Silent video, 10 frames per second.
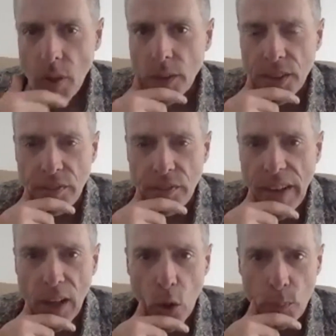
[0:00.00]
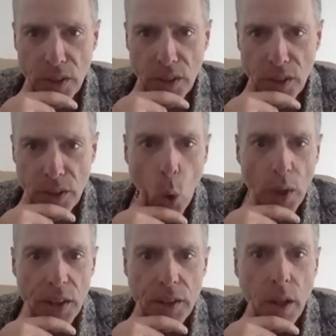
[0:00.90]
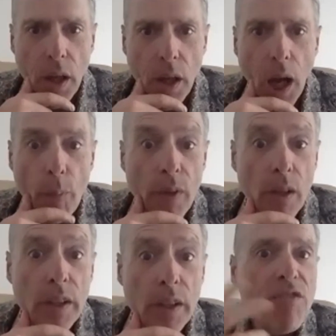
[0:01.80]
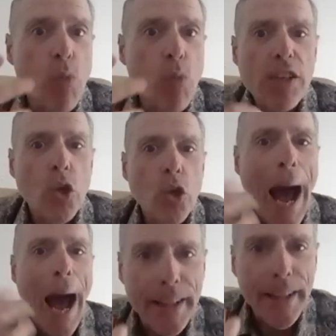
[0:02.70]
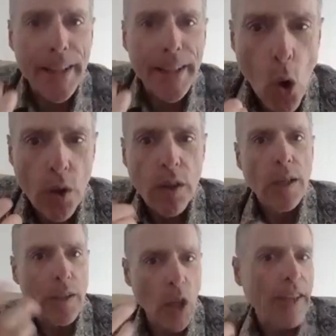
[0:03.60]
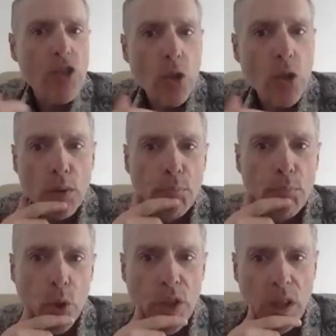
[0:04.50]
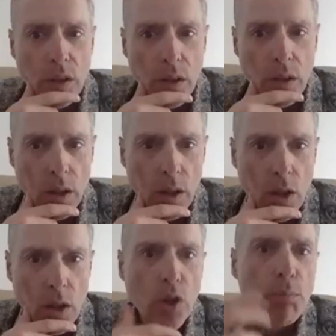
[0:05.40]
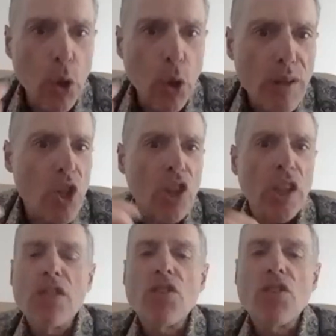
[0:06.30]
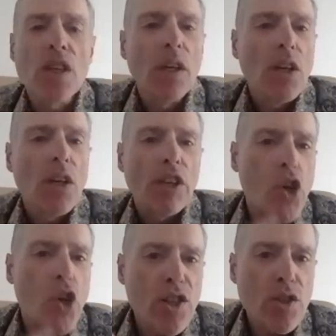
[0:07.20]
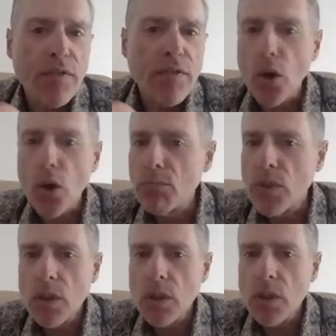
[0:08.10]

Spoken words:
developed and employed, gave way to analog electrical computing. So computing machines that transformed